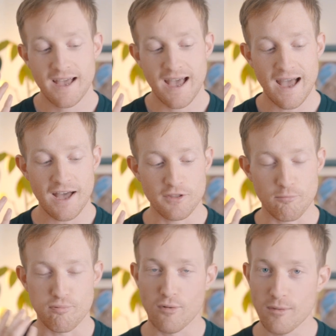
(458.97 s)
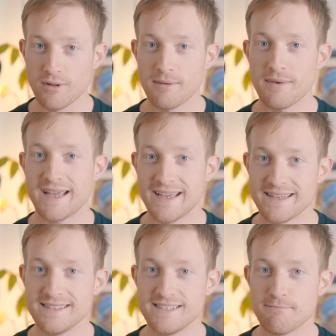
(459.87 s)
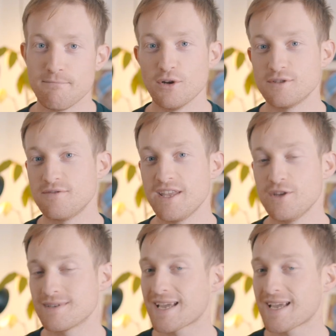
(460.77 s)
The problem is most venues